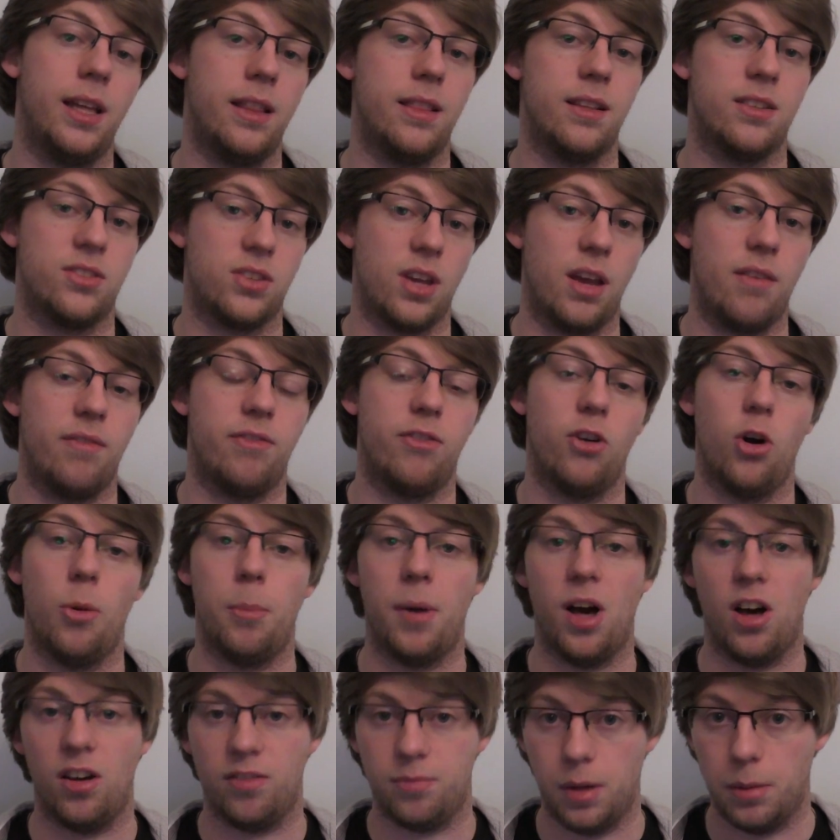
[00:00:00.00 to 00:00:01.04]
in the same
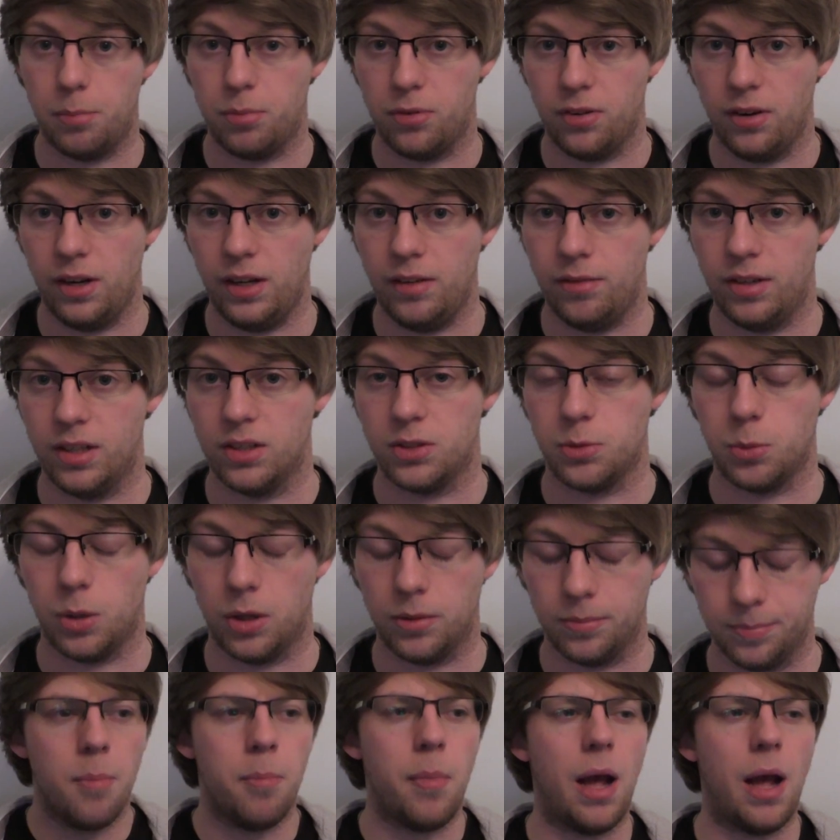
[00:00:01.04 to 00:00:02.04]
format of my previous one.